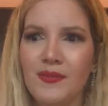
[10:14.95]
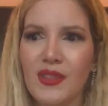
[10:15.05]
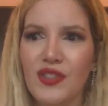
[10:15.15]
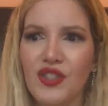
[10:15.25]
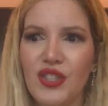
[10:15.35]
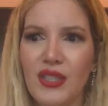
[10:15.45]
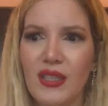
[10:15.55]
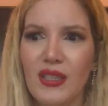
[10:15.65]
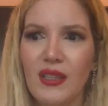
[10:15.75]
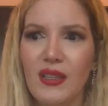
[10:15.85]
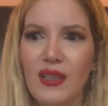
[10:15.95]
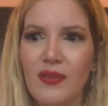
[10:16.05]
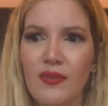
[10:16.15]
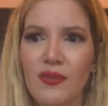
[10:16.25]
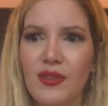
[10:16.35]
she
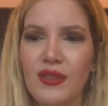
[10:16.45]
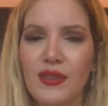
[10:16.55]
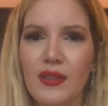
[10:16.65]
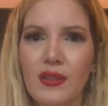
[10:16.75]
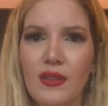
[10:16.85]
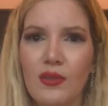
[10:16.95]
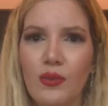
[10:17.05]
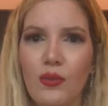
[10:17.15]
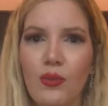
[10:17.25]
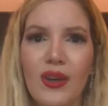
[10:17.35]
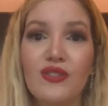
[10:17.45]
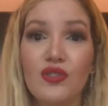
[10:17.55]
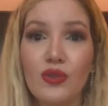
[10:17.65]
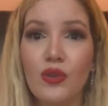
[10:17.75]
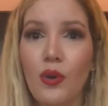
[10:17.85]

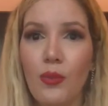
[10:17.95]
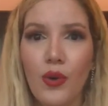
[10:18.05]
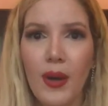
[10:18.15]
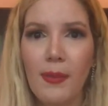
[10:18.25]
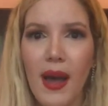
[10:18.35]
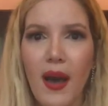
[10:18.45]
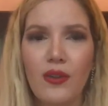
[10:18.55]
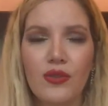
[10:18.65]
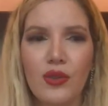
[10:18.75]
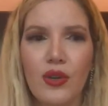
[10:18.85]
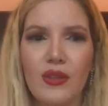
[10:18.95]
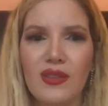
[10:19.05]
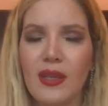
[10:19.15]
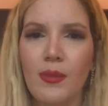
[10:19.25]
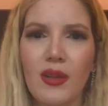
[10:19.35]
wants to know more about, or
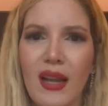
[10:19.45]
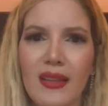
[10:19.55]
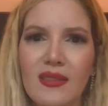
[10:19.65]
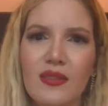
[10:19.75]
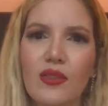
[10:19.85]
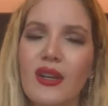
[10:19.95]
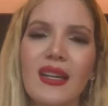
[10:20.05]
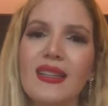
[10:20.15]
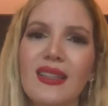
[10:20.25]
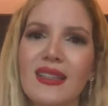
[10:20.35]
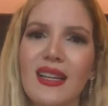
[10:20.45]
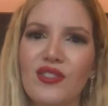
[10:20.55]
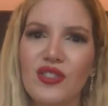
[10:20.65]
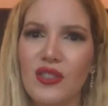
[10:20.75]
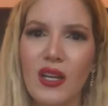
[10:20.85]
someone asks her anything
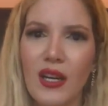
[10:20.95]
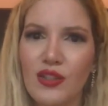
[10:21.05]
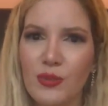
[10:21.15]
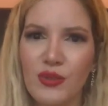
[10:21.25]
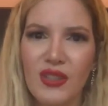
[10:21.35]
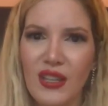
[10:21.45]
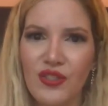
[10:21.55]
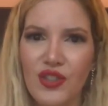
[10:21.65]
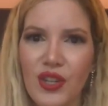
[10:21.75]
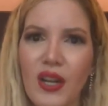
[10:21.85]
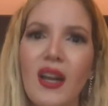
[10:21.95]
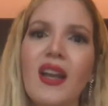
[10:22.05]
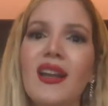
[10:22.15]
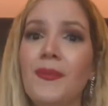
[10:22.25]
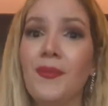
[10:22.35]
that she's not 100% sure,
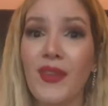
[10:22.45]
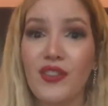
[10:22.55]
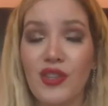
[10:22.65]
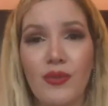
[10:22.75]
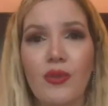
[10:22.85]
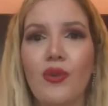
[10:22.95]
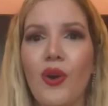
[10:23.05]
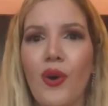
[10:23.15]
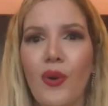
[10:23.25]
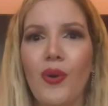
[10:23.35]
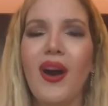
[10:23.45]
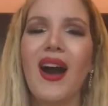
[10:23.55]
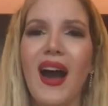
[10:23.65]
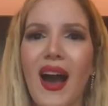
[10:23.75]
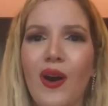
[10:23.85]
she will go
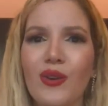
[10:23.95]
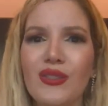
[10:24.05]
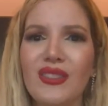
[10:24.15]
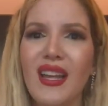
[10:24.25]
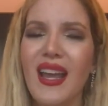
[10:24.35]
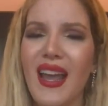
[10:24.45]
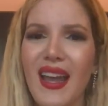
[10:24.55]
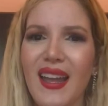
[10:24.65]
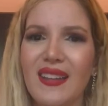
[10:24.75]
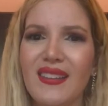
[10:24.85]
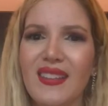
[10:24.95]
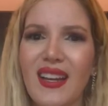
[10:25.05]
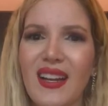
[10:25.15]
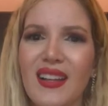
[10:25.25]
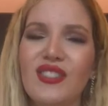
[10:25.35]
out and
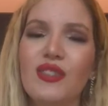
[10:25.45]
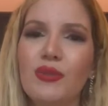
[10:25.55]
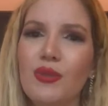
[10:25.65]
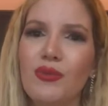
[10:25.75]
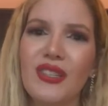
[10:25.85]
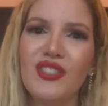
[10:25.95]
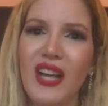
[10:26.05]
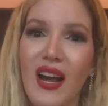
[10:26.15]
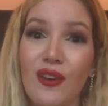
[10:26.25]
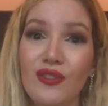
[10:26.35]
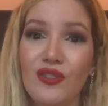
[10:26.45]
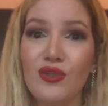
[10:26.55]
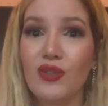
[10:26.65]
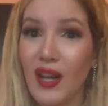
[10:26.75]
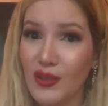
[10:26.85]
she will reach out
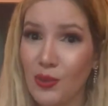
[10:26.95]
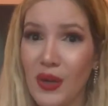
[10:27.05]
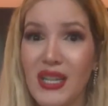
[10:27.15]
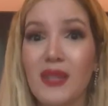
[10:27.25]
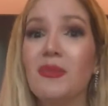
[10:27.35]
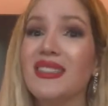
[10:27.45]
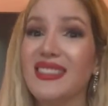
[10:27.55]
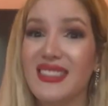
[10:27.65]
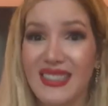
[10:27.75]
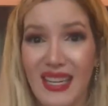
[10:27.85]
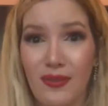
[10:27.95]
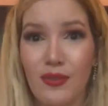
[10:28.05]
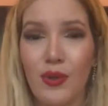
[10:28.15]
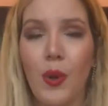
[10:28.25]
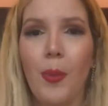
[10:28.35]
to not one but
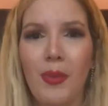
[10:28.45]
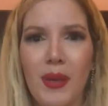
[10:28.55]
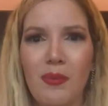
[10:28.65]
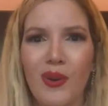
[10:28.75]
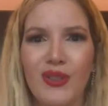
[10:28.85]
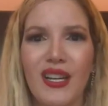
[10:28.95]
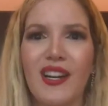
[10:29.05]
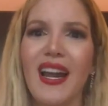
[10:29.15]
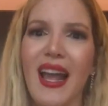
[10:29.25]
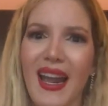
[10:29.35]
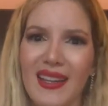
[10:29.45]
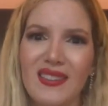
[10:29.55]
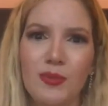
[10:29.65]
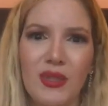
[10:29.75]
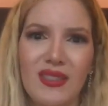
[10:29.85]
several people that are
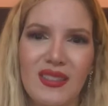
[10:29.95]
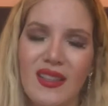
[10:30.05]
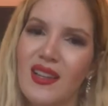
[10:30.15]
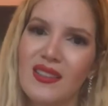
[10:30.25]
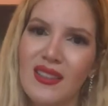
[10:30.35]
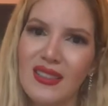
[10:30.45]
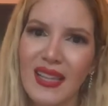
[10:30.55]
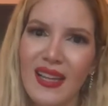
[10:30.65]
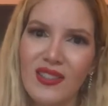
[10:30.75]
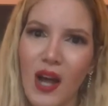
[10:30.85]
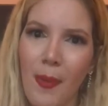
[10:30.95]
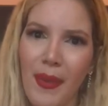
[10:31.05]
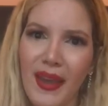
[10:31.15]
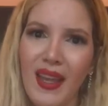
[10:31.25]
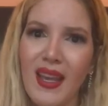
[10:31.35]
experts in that
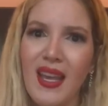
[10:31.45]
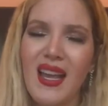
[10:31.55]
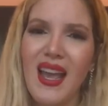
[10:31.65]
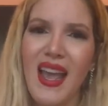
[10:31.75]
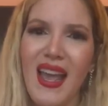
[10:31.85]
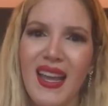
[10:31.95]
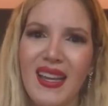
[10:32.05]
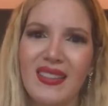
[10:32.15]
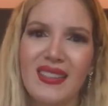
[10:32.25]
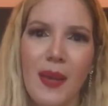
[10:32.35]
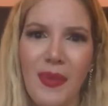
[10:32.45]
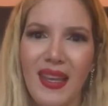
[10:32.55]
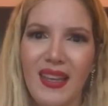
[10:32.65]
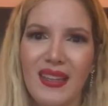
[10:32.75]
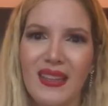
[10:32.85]
topic. And I
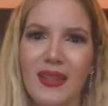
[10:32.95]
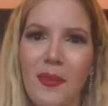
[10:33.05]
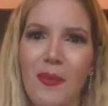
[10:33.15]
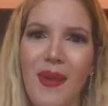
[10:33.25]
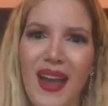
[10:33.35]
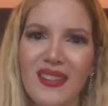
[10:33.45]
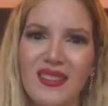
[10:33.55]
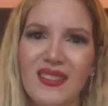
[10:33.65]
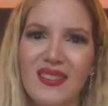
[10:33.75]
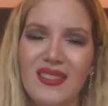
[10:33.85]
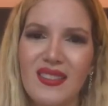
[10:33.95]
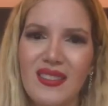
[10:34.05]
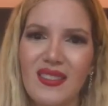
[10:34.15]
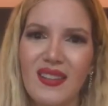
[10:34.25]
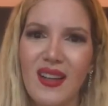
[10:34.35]
mean, the best
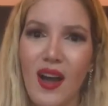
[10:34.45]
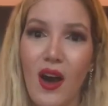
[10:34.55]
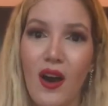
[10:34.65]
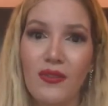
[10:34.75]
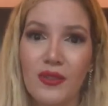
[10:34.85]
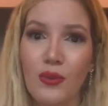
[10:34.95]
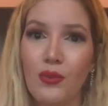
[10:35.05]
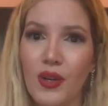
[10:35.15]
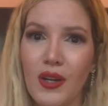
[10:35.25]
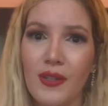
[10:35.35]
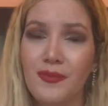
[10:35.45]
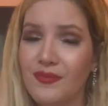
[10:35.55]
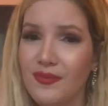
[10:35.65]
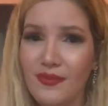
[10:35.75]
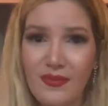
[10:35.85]
of the world,
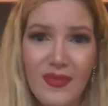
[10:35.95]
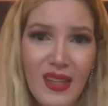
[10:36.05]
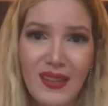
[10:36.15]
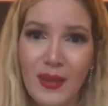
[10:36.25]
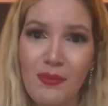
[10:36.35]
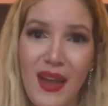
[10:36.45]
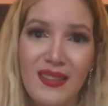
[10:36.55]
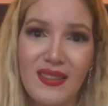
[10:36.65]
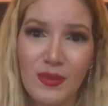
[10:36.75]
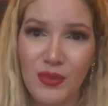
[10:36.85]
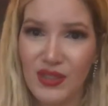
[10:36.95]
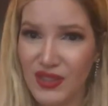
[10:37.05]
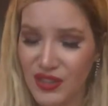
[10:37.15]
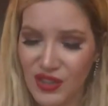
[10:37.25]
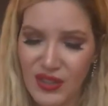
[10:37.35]
the best
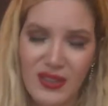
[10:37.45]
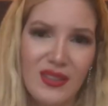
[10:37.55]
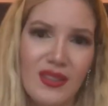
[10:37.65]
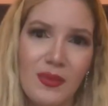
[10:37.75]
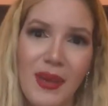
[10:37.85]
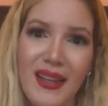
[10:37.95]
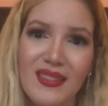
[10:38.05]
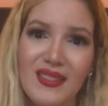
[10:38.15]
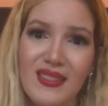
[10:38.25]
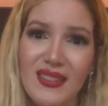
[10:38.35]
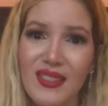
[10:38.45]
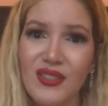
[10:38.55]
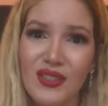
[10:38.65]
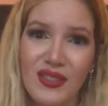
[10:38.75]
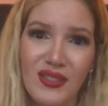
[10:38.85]
musicians, the best
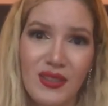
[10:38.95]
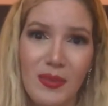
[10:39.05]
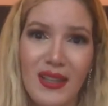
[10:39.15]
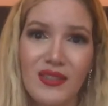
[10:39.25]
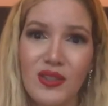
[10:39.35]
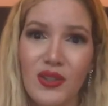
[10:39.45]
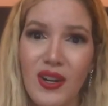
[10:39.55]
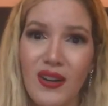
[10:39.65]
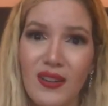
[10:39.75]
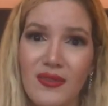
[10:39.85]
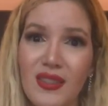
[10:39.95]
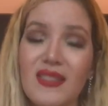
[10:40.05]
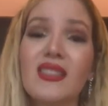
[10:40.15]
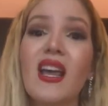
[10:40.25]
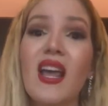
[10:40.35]
teachers, the best choreographers